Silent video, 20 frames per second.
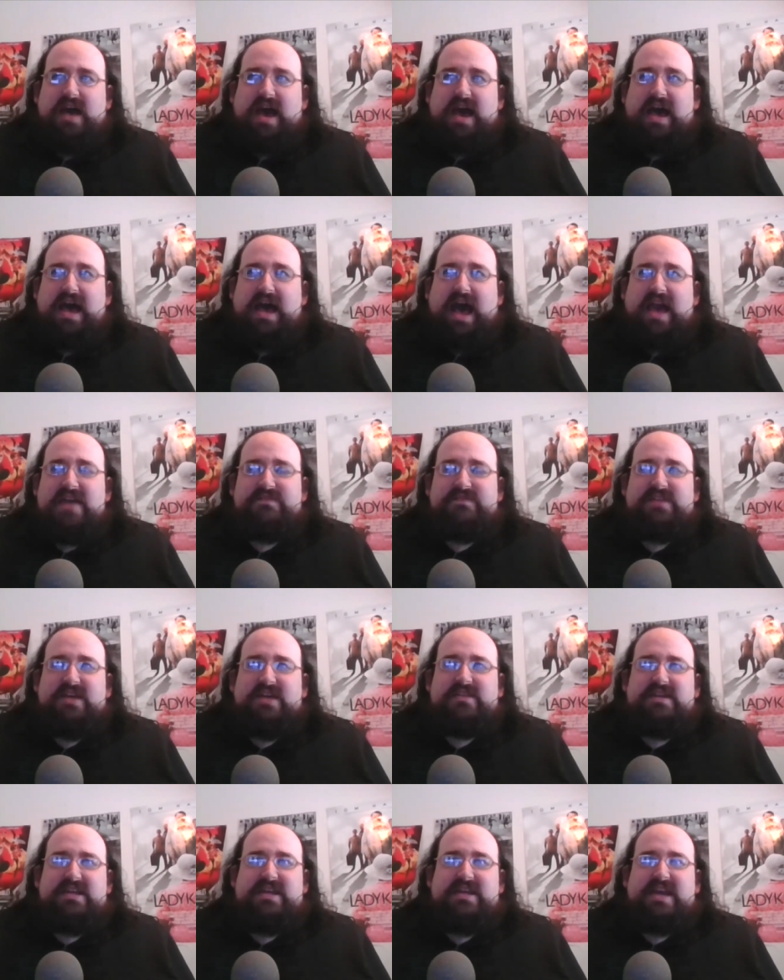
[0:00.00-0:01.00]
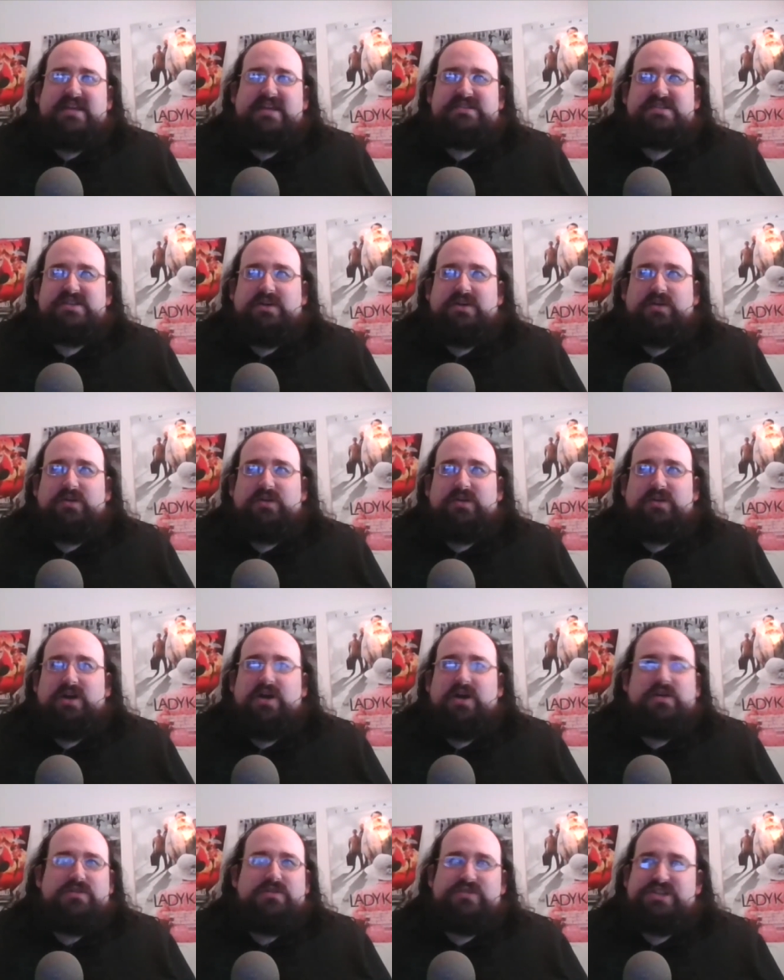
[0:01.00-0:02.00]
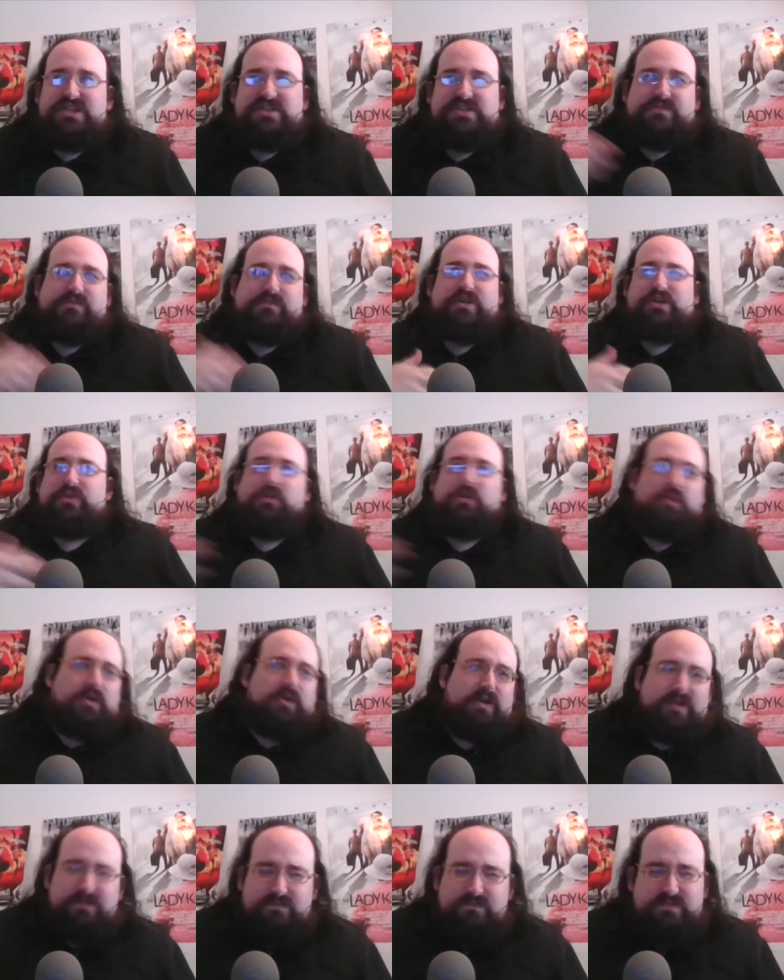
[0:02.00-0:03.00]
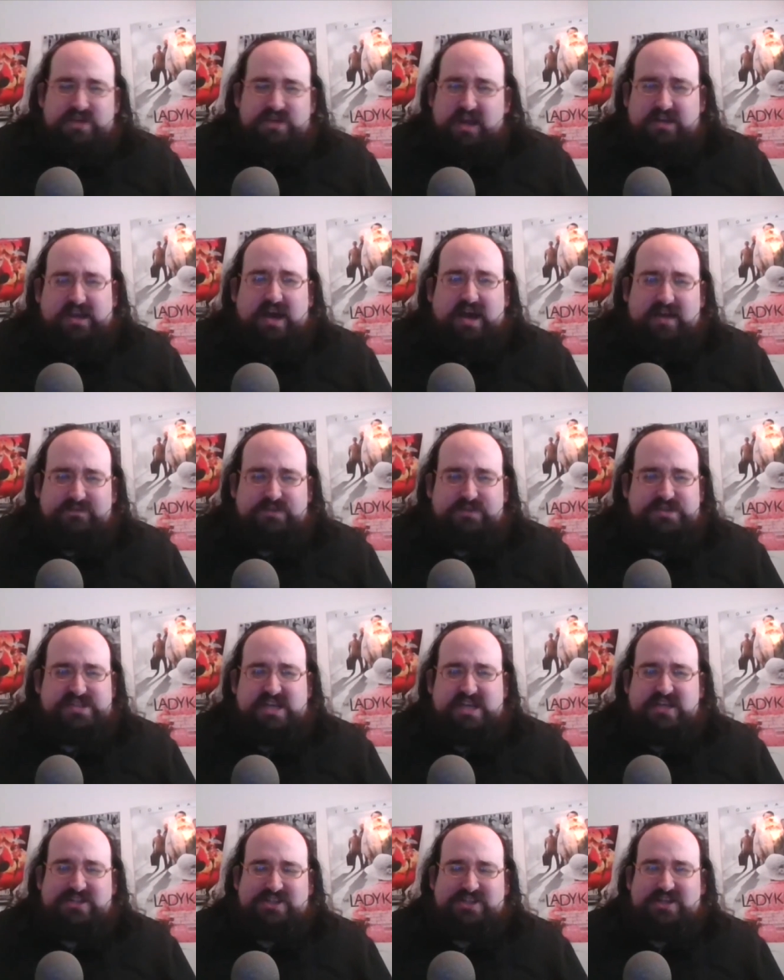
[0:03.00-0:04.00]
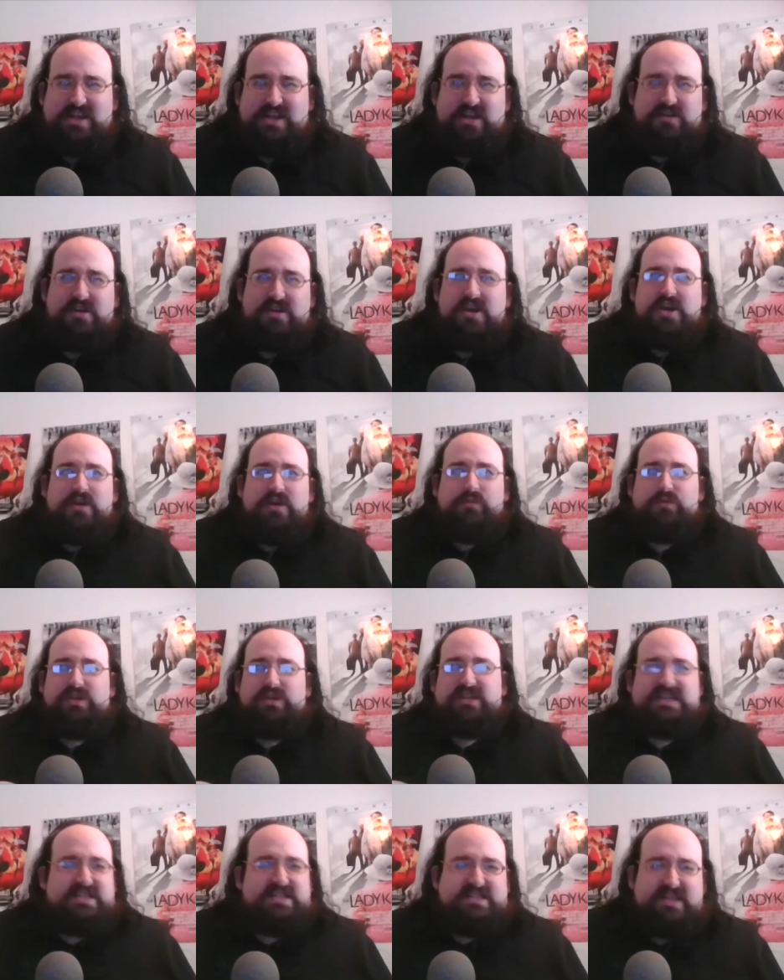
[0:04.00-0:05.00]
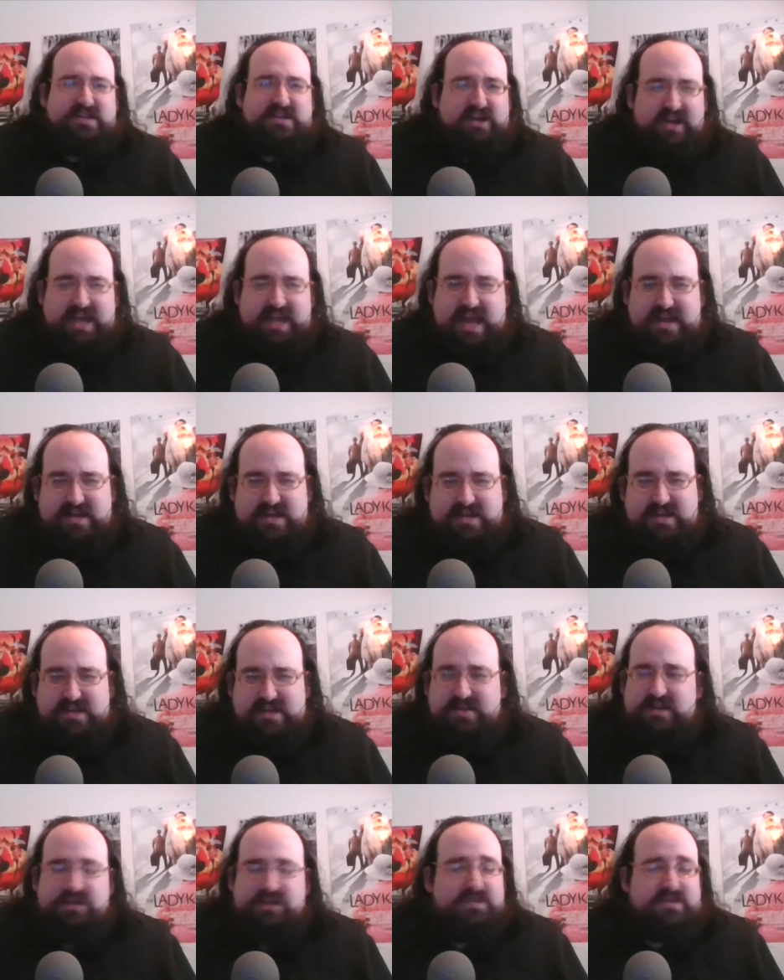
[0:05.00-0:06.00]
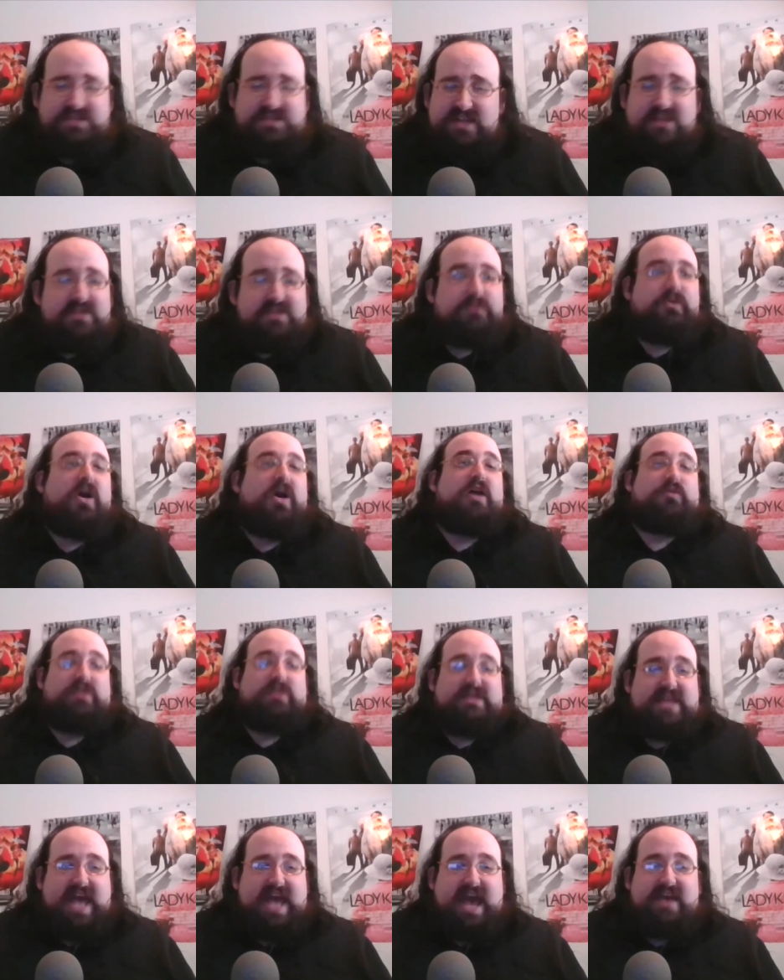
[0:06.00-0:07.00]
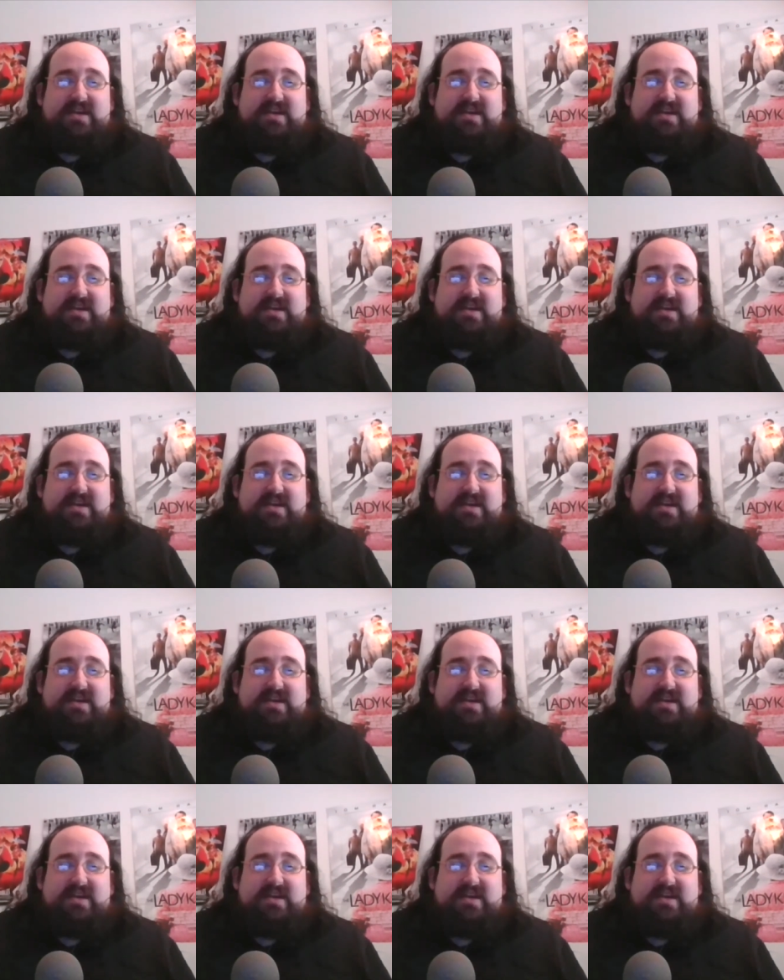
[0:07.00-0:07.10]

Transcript: I have nothing against the whole, oh, just record a conversation and release it unedited. You know, there's nothing wrong with that.